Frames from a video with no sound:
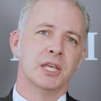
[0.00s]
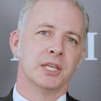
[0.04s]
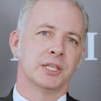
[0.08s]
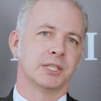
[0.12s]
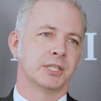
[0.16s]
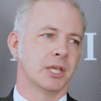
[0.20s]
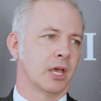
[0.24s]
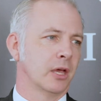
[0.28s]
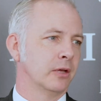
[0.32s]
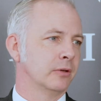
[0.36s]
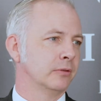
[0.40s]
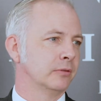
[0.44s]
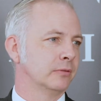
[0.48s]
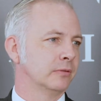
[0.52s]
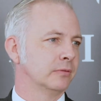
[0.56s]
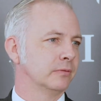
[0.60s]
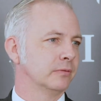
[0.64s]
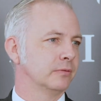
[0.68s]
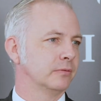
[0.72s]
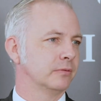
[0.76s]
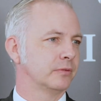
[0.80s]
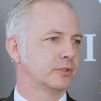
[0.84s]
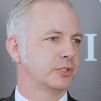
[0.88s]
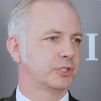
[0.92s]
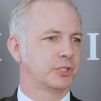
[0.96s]
So,
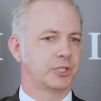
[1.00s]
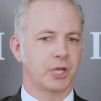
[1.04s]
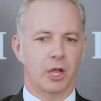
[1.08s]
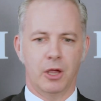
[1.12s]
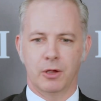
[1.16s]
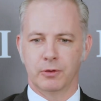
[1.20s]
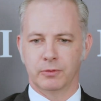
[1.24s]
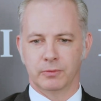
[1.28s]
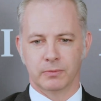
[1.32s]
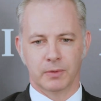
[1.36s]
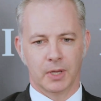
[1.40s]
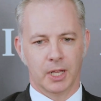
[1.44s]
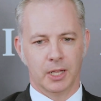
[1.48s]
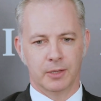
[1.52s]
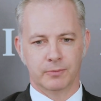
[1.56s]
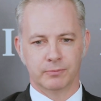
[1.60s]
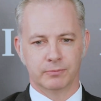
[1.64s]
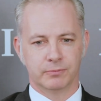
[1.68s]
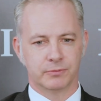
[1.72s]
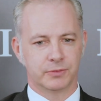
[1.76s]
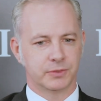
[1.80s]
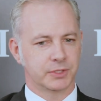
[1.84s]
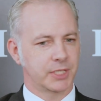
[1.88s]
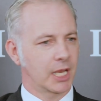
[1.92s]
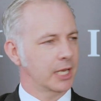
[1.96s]

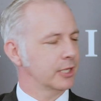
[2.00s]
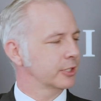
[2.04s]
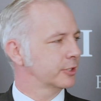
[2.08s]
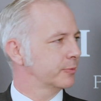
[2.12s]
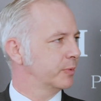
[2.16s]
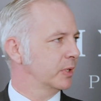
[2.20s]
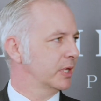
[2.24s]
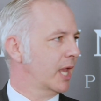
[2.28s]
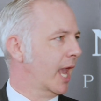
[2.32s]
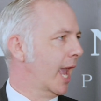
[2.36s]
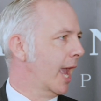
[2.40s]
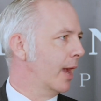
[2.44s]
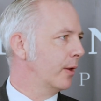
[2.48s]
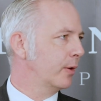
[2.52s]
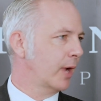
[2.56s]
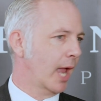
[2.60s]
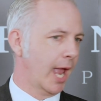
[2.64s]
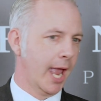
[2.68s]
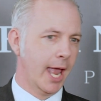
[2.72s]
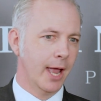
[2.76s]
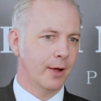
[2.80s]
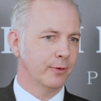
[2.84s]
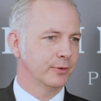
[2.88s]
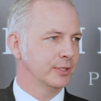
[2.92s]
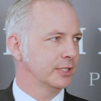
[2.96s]
Joe, tell us a bit,
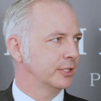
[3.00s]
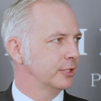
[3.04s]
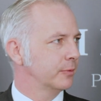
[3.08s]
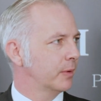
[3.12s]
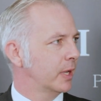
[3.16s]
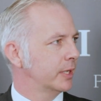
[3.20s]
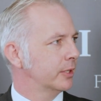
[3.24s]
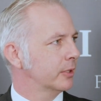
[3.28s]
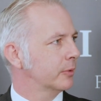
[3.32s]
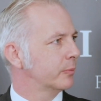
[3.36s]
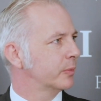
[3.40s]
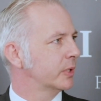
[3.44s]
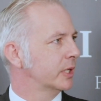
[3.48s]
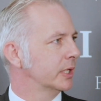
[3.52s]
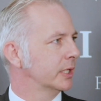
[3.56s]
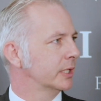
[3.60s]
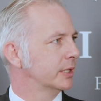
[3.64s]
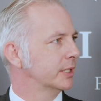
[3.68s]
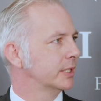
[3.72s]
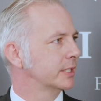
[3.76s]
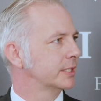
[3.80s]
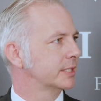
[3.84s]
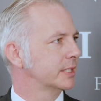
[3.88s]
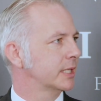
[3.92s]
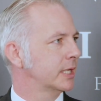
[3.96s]
how did you end up being
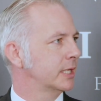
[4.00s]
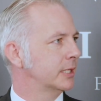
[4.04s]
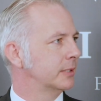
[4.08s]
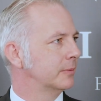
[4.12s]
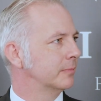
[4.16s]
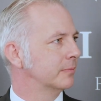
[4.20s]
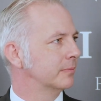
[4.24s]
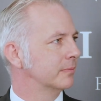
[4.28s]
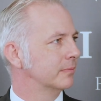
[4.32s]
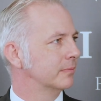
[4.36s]
in this scene?